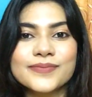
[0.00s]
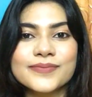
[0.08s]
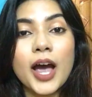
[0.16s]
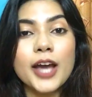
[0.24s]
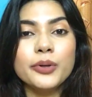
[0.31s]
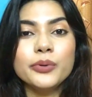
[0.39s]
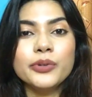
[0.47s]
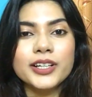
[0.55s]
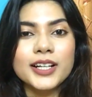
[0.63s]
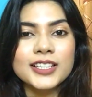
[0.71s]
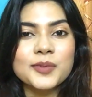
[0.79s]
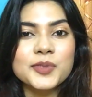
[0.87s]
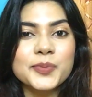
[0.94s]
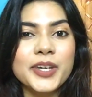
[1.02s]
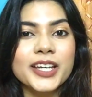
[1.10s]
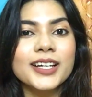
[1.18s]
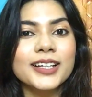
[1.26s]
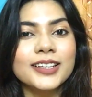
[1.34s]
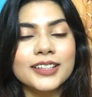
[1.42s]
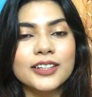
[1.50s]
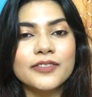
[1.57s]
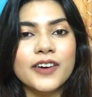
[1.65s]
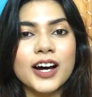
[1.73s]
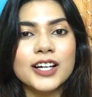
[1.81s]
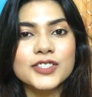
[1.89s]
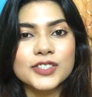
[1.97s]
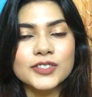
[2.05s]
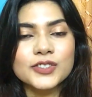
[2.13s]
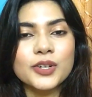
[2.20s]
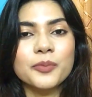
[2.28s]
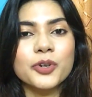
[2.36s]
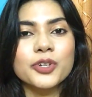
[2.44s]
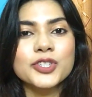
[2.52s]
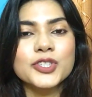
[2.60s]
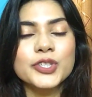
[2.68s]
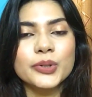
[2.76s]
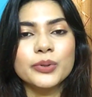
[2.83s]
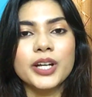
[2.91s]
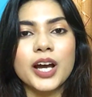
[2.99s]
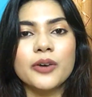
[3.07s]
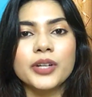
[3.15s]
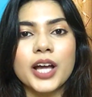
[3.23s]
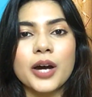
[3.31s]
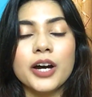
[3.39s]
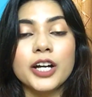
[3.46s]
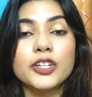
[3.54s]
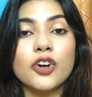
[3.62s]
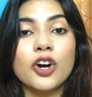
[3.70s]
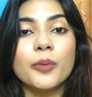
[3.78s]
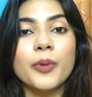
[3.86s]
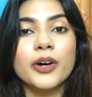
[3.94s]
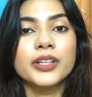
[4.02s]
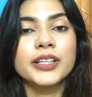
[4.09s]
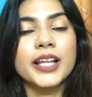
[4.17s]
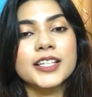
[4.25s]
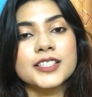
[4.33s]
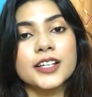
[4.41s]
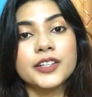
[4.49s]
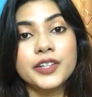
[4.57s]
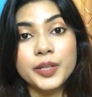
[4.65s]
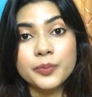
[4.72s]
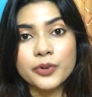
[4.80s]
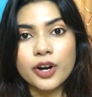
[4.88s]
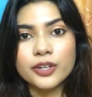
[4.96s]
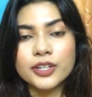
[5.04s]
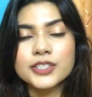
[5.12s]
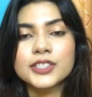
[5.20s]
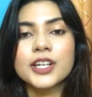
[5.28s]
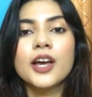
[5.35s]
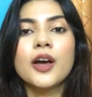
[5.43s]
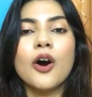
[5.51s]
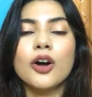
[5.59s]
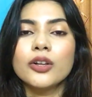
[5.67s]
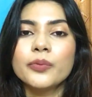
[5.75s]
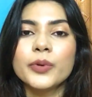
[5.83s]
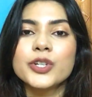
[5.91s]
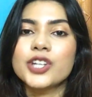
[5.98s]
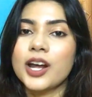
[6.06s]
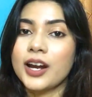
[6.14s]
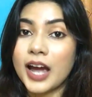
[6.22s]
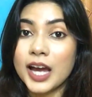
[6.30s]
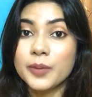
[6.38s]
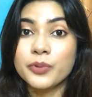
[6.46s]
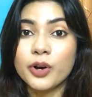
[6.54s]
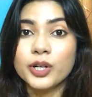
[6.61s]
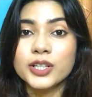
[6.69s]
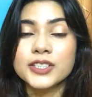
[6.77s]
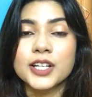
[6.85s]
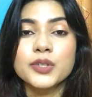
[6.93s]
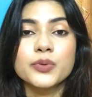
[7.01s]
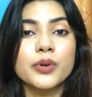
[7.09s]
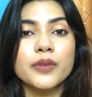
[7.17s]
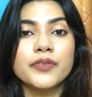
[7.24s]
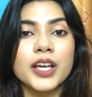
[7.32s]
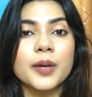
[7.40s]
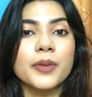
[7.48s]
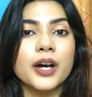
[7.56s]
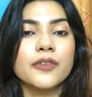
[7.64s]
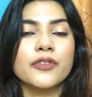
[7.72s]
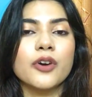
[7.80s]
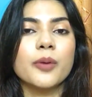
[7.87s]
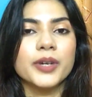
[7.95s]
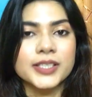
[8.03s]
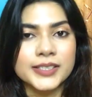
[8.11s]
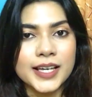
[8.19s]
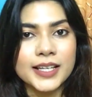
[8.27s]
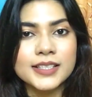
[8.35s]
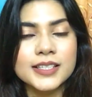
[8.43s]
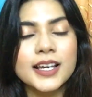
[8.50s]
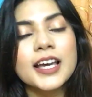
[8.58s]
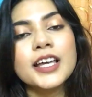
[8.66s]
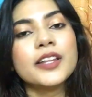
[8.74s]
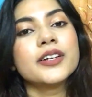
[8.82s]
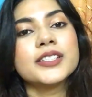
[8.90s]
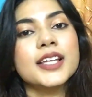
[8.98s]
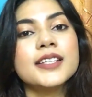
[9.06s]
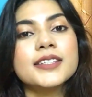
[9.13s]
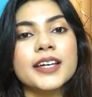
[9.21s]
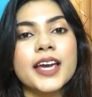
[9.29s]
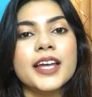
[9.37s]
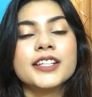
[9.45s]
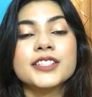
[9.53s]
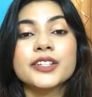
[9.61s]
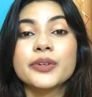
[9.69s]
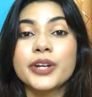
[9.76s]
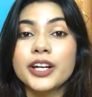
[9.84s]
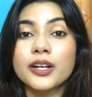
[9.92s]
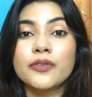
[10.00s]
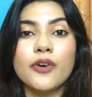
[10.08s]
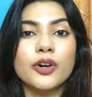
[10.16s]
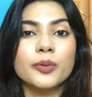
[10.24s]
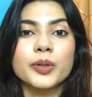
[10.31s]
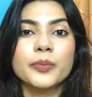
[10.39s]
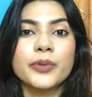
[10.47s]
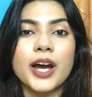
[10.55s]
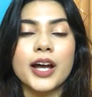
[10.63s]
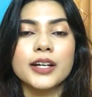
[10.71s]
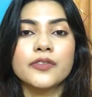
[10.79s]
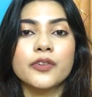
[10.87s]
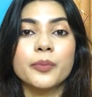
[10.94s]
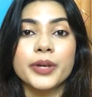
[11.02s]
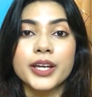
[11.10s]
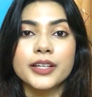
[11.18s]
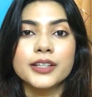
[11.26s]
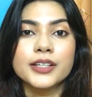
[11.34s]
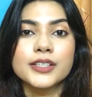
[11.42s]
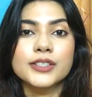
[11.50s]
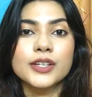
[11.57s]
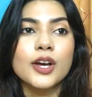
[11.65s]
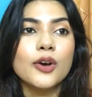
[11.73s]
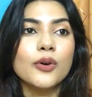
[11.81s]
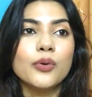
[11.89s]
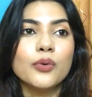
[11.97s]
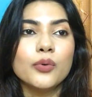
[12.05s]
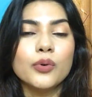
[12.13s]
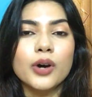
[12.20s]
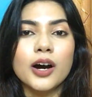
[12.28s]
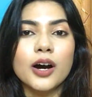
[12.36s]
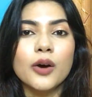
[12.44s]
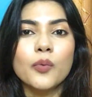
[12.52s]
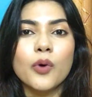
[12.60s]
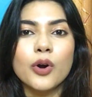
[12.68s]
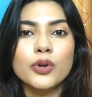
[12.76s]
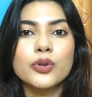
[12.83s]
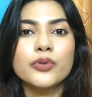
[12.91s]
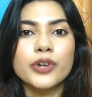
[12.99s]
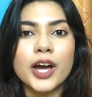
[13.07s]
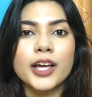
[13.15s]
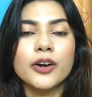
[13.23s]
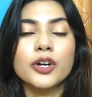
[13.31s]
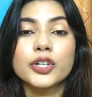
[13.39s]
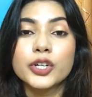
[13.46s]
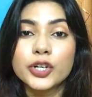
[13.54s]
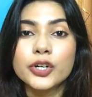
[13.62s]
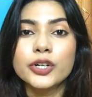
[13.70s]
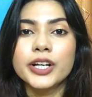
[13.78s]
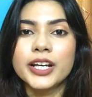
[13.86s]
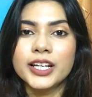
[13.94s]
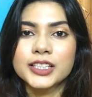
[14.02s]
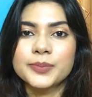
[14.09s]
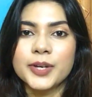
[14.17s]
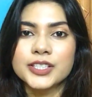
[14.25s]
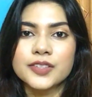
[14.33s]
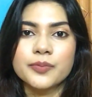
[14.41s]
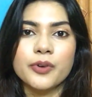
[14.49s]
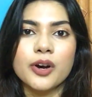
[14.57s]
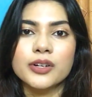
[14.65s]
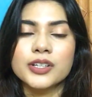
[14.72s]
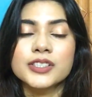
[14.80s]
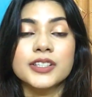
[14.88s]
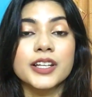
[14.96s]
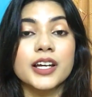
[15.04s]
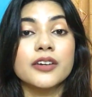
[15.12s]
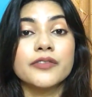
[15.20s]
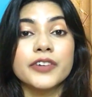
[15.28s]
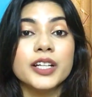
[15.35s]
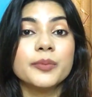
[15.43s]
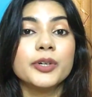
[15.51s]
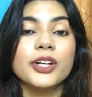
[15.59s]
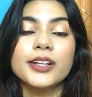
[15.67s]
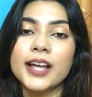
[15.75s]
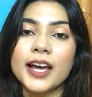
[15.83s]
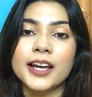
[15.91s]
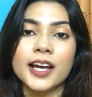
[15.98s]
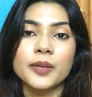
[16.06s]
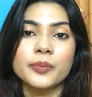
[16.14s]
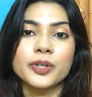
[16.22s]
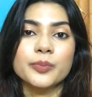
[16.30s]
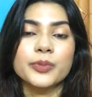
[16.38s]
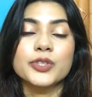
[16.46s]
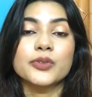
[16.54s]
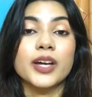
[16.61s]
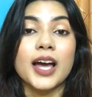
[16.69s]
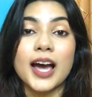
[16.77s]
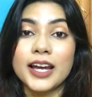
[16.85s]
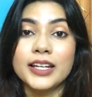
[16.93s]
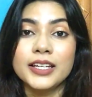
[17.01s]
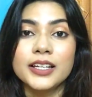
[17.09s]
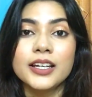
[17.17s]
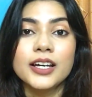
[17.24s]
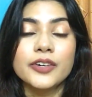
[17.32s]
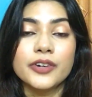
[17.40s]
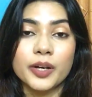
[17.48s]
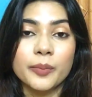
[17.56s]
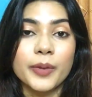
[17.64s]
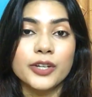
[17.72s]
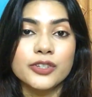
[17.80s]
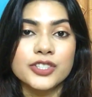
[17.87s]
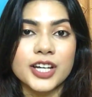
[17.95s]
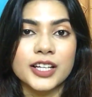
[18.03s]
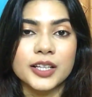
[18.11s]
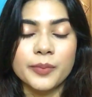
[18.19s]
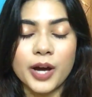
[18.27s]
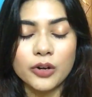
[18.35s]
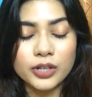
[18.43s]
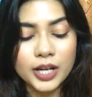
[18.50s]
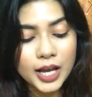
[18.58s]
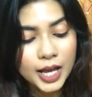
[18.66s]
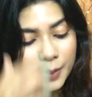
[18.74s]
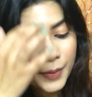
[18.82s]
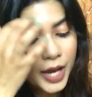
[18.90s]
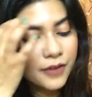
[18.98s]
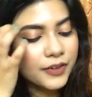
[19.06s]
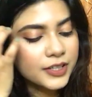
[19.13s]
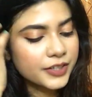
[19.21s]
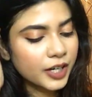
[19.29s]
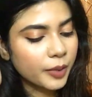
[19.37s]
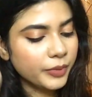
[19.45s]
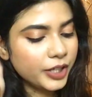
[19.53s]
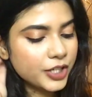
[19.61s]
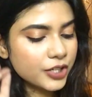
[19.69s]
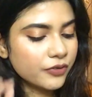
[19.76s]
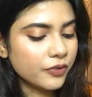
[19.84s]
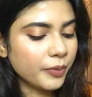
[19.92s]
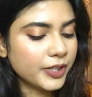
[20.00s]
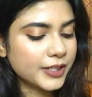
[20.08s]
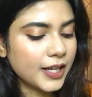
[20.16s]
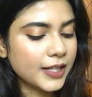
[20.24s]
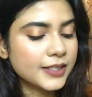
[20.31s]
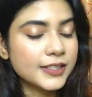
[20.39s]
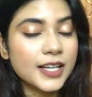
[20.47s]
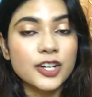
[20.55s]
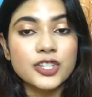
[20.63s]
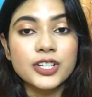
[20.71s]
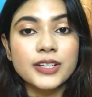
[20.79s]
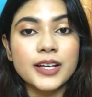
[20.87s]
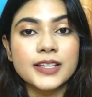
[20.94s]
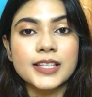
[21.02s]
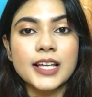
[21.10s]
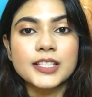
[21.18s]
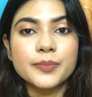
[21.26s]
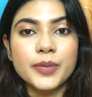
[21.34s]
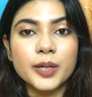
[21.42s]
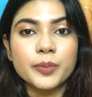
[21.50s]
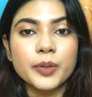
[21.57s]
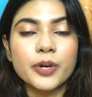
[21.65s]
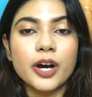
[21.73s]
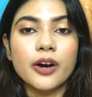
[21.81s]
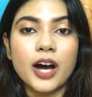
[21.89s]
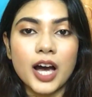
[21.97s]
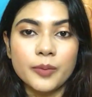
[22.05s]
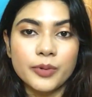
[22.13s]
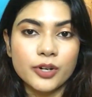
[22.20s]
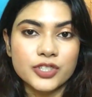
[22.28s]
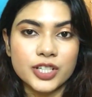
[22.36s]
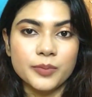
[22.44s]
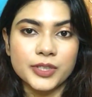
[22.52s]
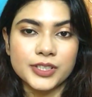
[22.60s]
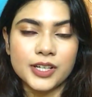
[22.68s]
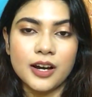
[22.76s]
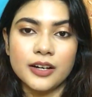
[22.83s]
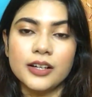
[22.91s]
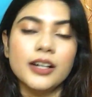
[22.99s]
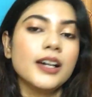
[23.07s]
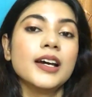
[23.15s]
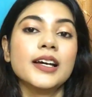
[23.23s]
I do realize I'm speaking a little fast, so I'm going to slow down now and talk about the next 3 products, all of which are eye products and 2 of them are from Essence. Now, Essence again is a great affordable brand for beginners who want to try out good inexpensive products. They are available on Nicka and Purple, so I highly recommend you check them out. My first recommendation from Essence is actually the Essence Make Me Brow Eyebrow Gel Mascara.